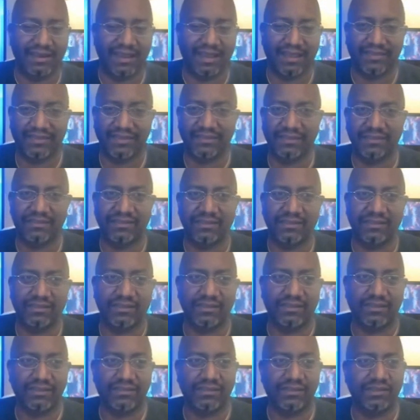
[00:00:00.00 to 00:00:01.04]
I think this is
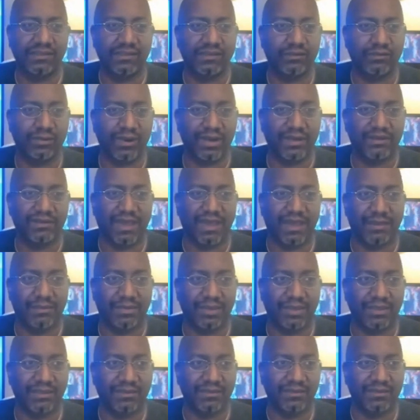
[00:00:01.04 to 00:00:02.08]
a great
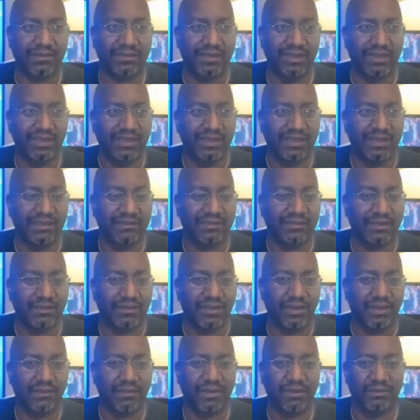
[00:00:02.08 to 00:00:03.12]
topic. It's
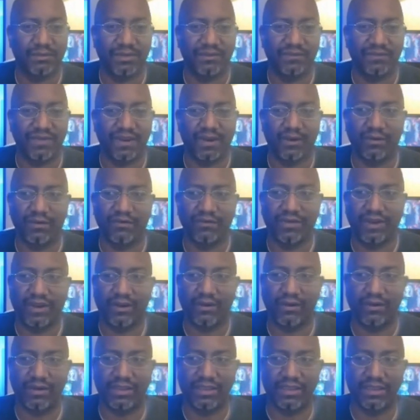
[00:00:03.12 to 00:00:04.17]
something I'm going to be very,
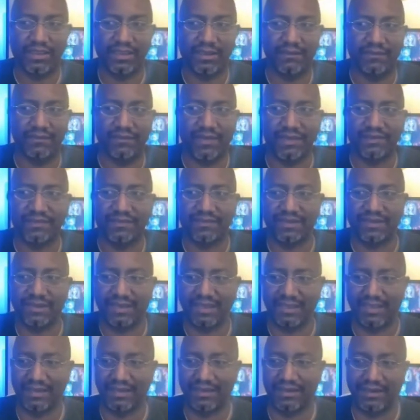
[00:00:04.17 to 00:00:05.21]
very invested
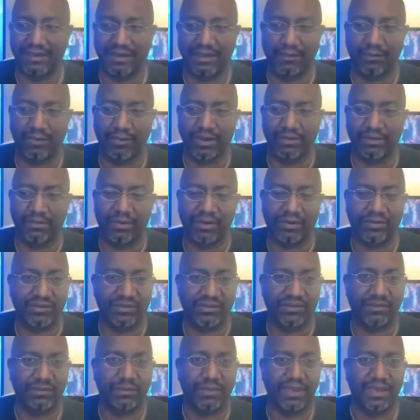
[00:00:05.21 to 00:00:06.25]
in and want to
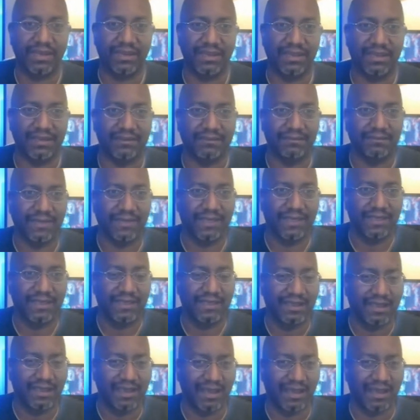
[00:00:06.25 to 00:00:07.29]
participate in.
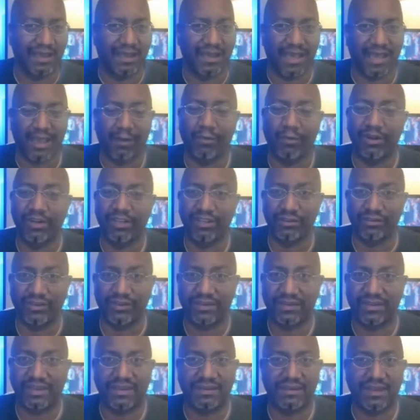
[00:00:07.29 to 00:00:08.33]
I want to use the
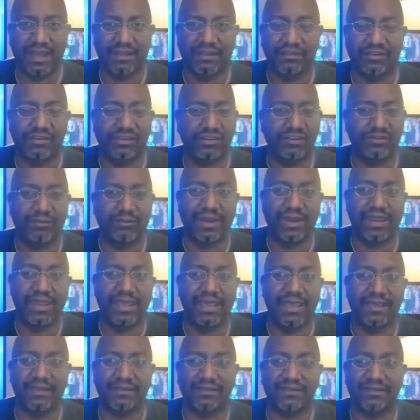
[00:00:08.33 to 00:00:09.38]
technology to
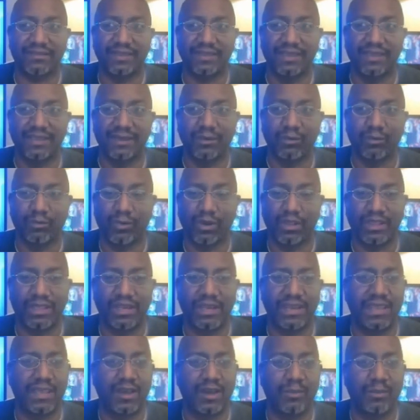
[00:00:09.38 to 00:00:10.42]
enhance. Will
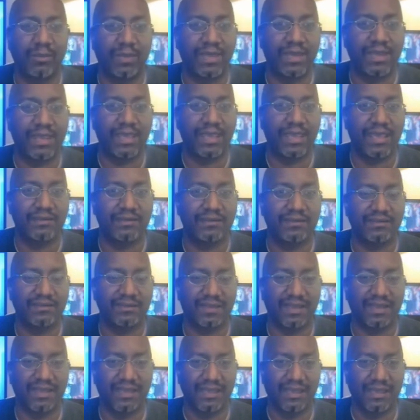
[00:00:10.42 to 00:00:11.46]
it help
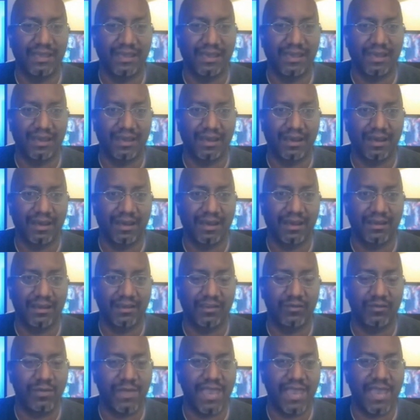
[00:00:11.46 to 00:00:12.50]
enhance
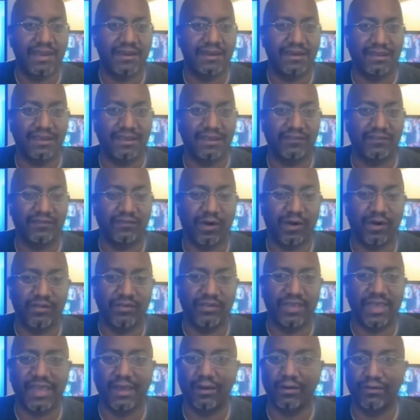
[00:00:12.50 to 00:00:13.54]
humanity as far as
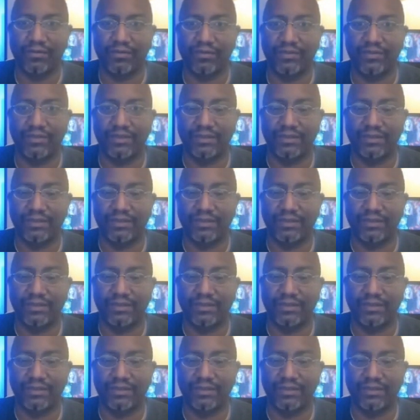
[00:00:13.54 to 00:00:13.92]
health?